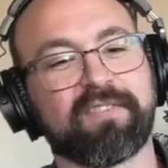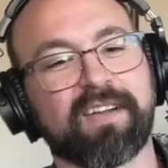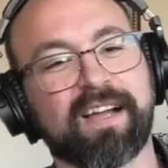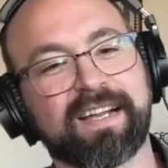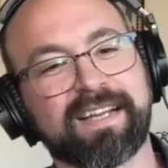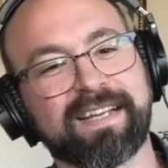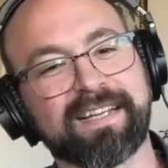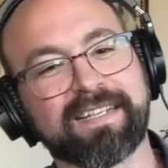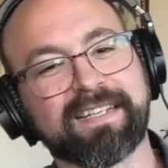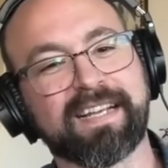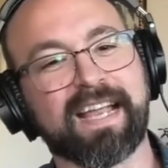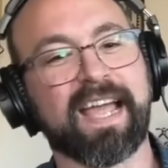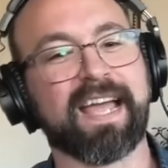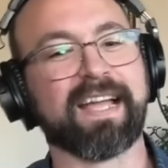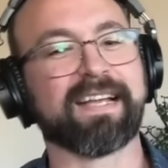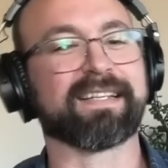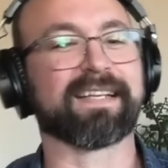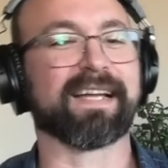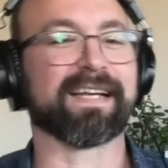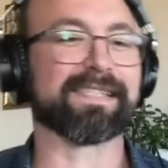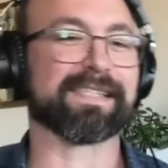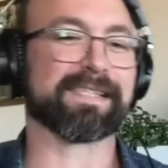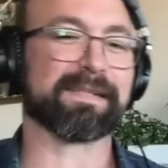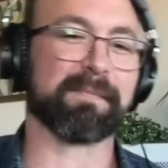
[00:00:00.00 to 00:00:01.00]
fucking
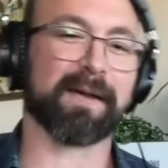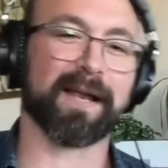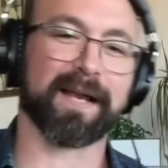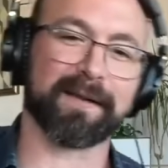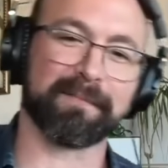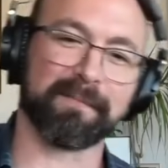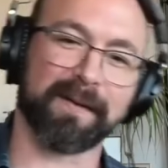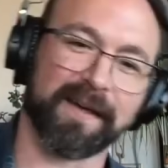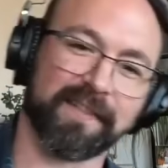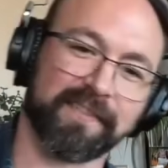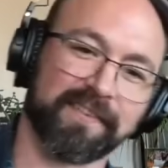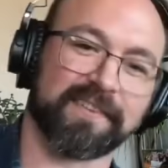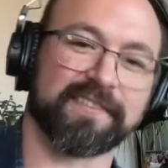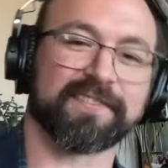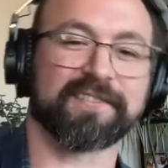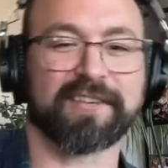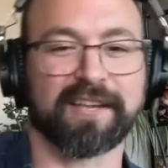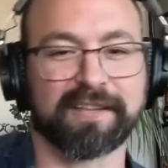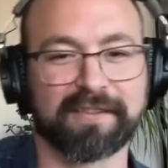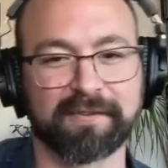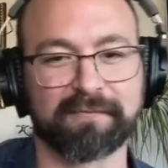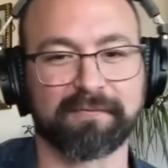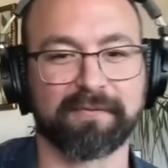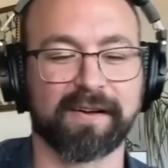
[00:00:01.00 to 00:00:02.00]
anti-Semitic mother, to
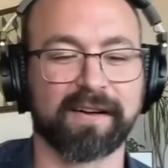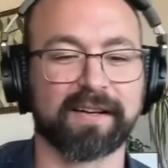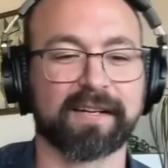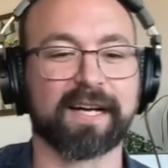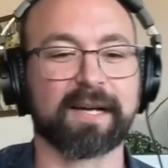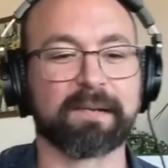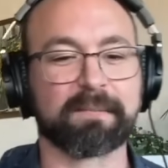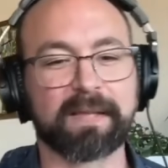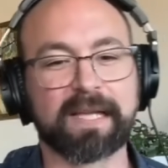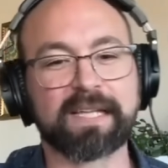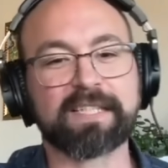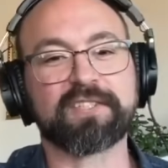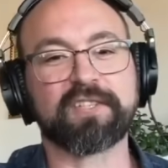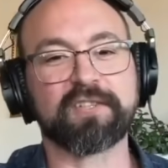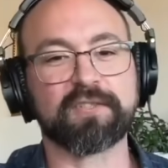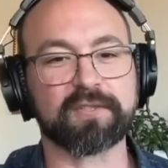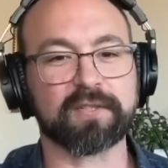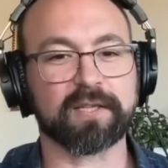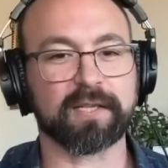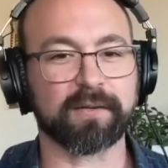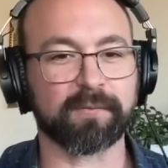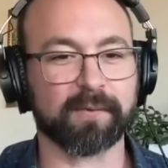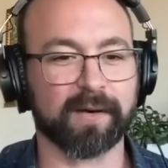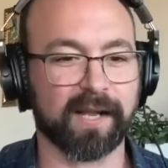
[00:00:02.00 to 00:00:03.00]
shut the fuck up." That's
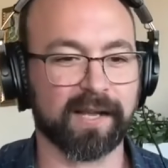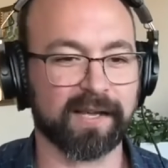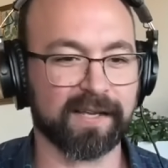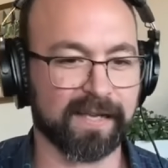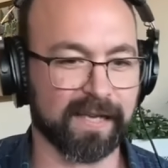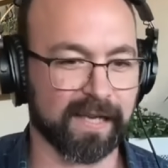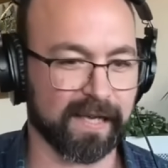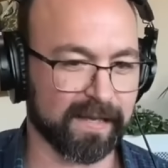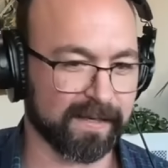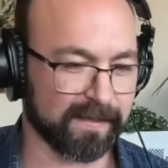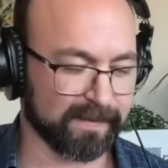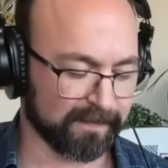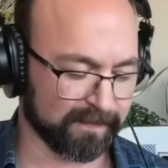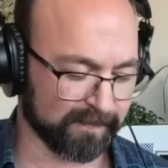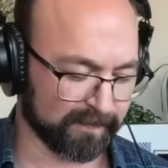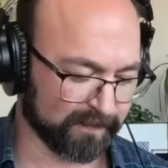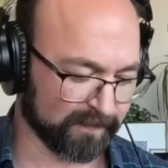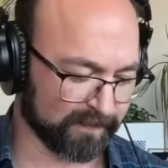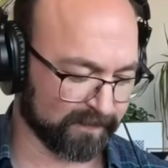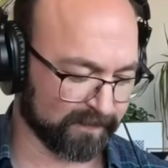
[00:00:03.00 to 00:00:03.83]
usually what I get.